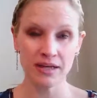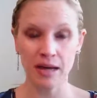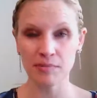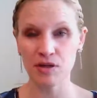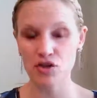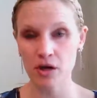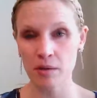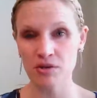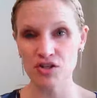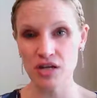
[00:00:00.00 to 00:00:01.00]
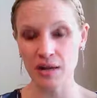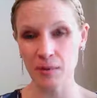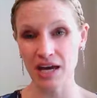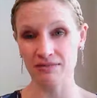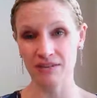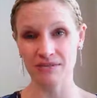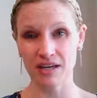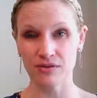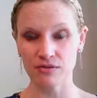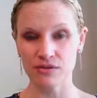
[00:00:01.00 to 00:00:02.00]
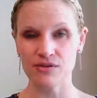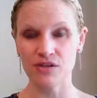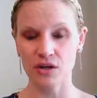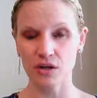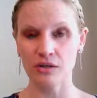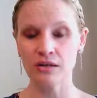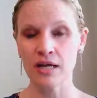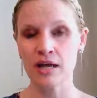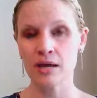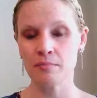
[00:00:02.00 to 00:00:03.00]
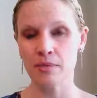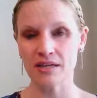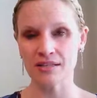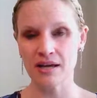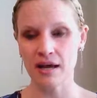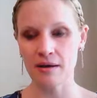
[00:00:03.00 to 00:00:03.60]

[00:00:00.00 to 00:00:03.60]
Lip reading: I'm not sure how much time we have left together this year, but